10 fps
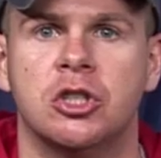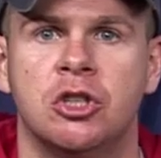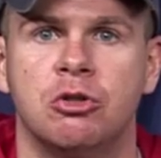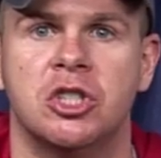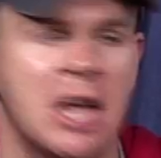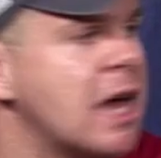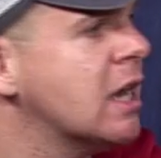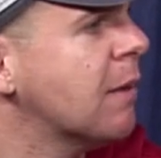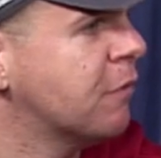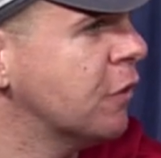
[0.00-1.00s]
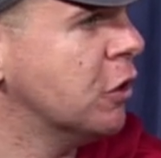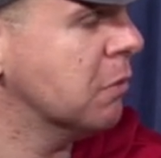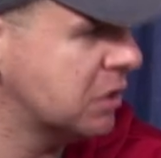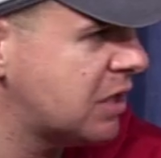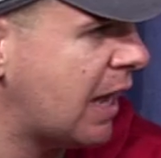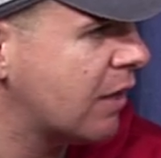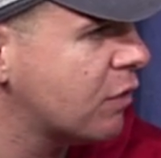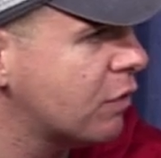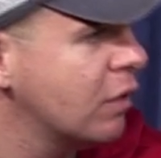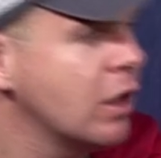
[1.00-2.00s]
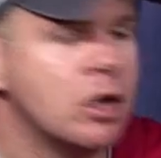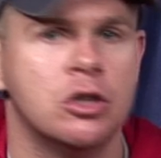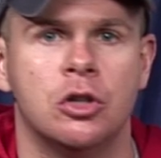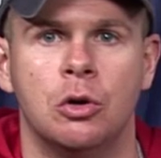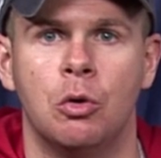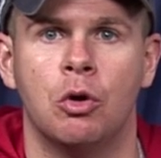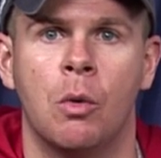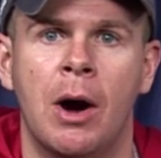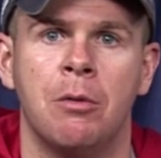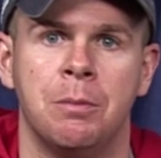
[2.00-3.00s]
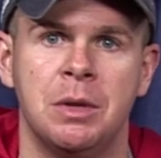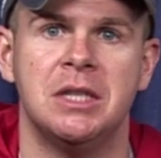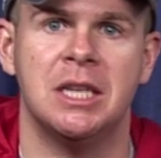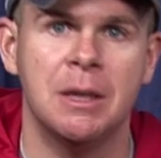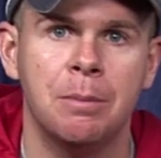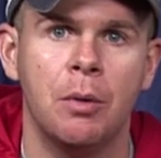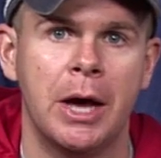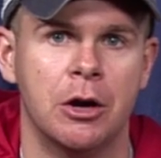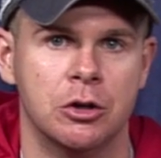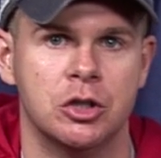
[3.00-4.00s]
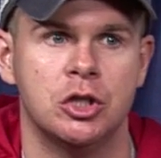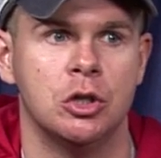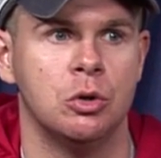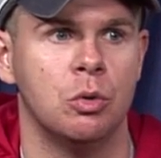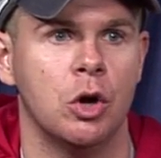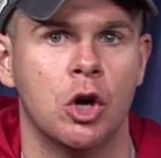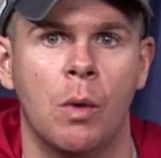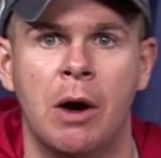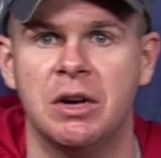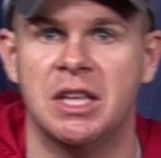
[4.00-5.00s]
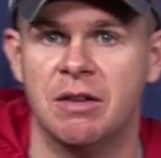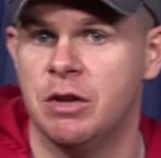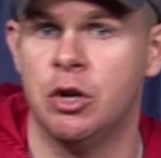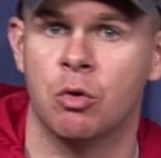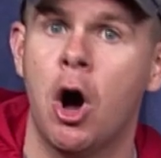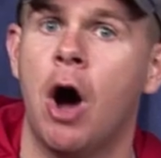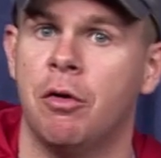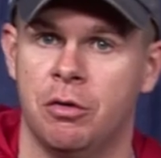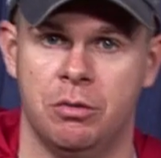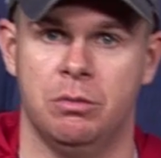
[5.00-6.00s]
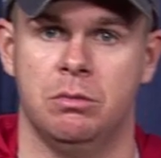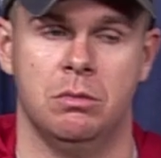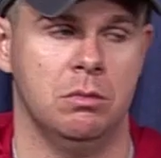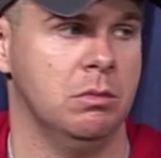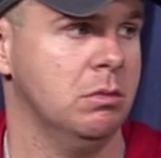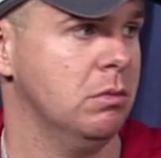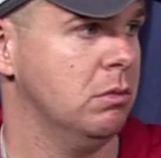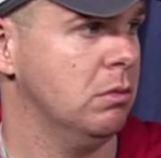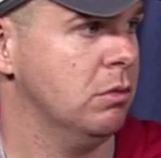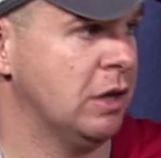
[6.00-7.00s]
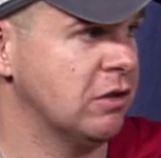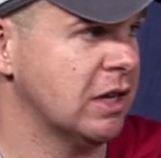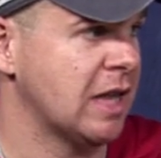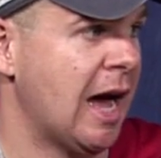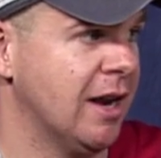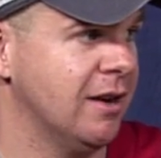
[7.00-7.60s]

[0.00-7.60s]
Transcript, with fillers: To stand up for your mistakes, to go out and be team players, to go out and give it your all, things like that.